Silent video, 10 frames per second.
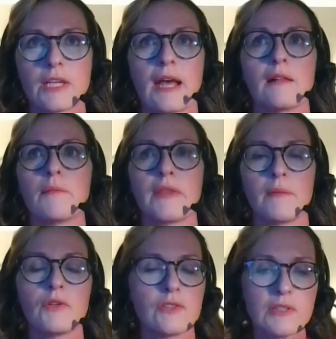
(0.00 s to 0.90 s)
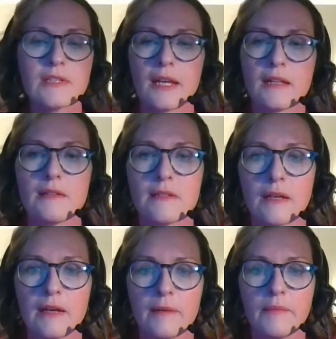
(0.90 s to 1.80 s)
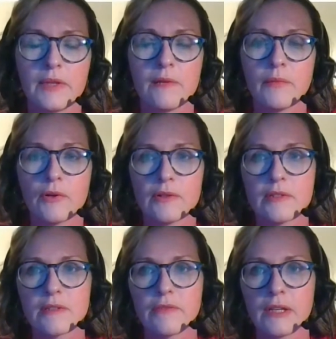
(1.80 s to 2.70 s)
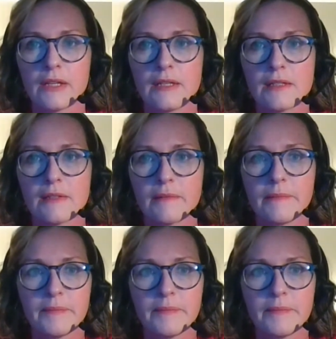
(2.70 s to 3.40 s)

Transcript: to help them understand the importance of light.